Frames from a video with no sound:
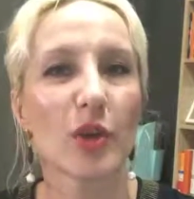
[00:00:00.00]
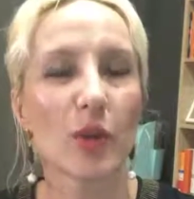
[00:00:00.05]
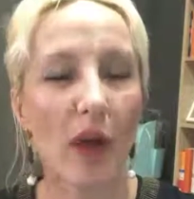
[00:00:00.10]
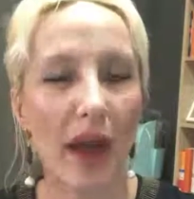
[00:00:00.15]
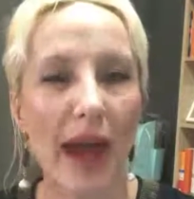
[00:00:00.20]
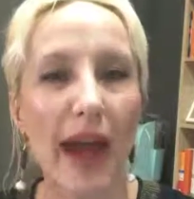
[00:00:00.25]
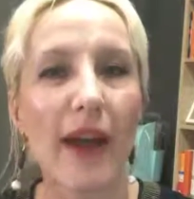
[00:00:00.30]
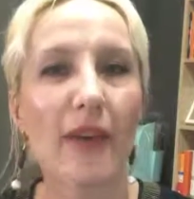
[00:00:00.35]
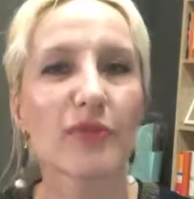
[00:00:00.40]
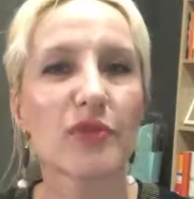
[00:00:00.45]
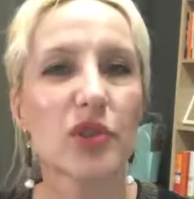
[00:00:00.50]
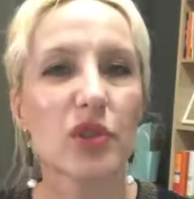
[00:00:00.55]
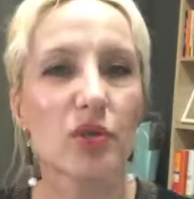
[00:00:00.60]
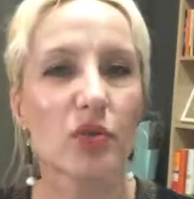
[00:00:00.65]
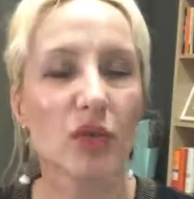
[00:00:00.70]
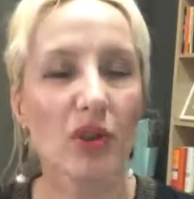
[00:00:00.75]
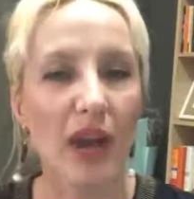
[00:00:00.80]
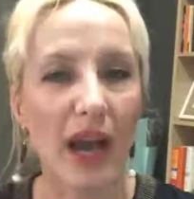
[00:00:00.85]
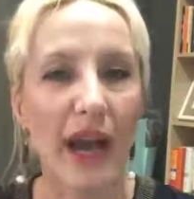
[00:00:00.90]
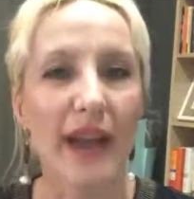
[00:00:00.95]
have
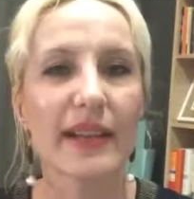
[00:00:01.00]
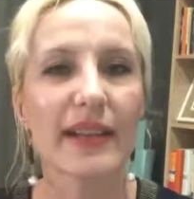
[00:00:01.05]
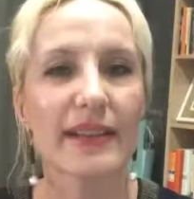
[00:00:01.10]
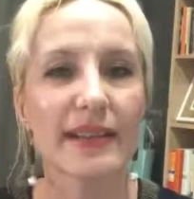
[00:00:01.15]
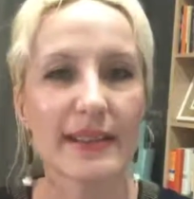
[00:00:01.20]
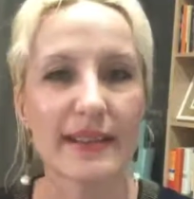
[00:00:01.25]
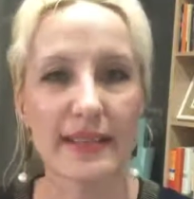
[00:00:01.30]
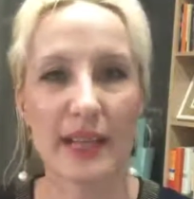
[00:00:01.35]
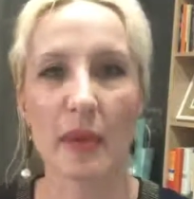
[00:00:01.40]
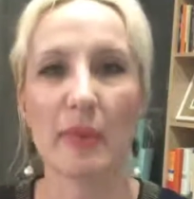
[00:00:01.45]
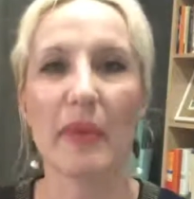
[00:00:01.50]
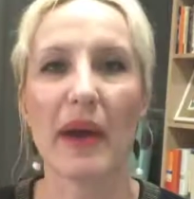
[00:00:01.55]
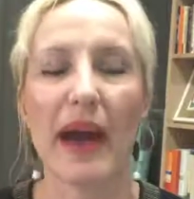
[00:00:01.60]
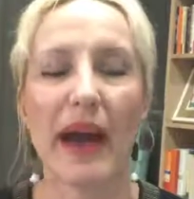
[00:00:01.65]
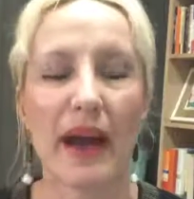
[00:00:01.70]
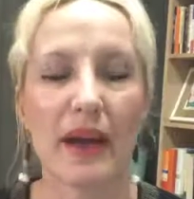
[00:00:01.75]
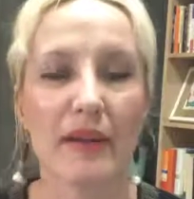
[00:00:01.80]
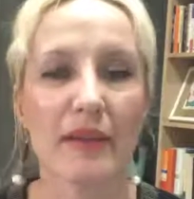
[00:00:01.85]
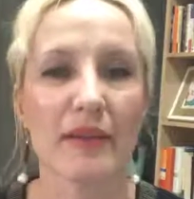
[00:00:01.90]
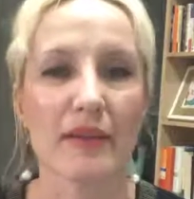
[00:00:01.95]
to kind of step
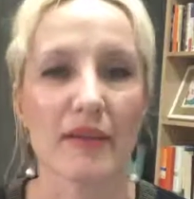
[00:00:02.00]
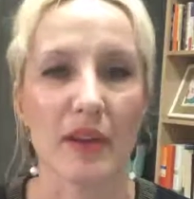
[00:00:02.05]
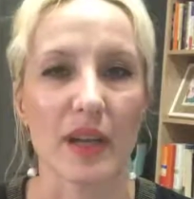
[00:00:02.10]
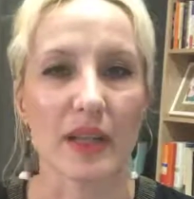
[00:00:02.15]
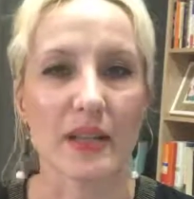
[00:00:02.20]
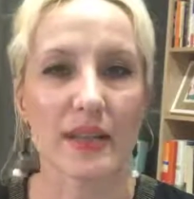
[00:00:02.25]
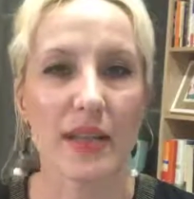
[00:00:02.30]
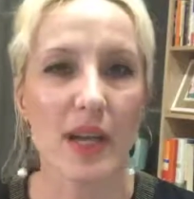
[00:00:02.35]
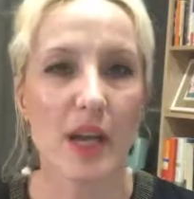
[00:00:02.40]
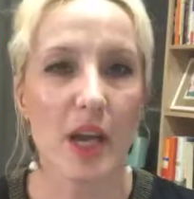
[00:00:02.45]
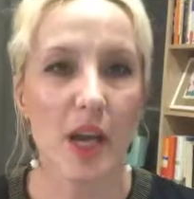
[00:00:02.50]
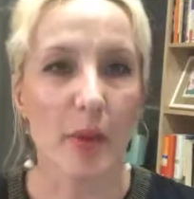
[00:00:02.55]
out of it,